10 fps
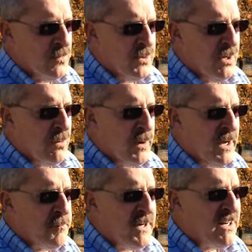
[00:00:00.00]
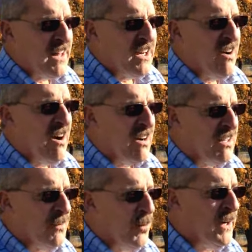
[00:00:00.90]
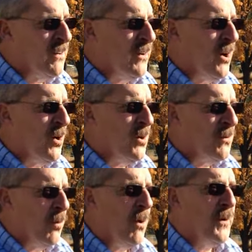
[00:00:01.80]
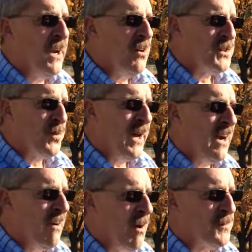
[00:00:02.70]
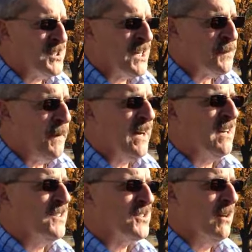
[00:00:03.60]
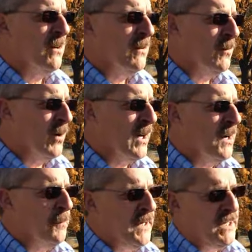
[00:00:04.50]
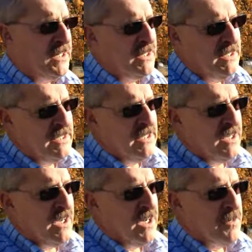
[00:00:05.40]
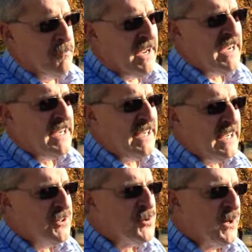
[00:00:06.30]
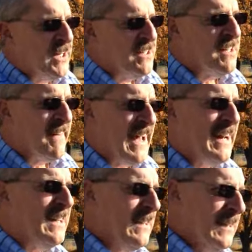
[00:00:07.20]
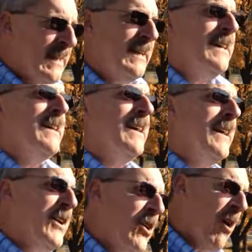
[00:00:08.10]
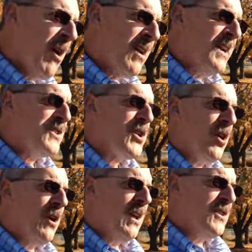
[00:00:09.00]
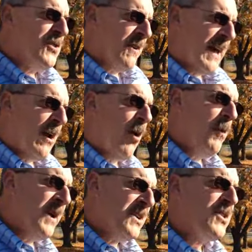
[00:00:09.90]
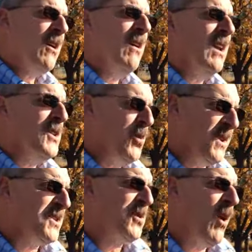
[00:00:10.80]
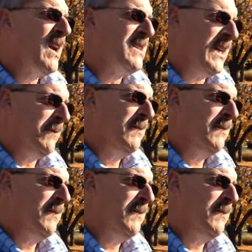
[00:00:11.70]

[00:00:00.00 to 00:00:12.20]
You know, we haven't been to that yard. We don't know. What we know is we had an armed suspect, and so we're going to be uh, making entry into that yard and its curtilage or that home and its curtilage with the SWAT team.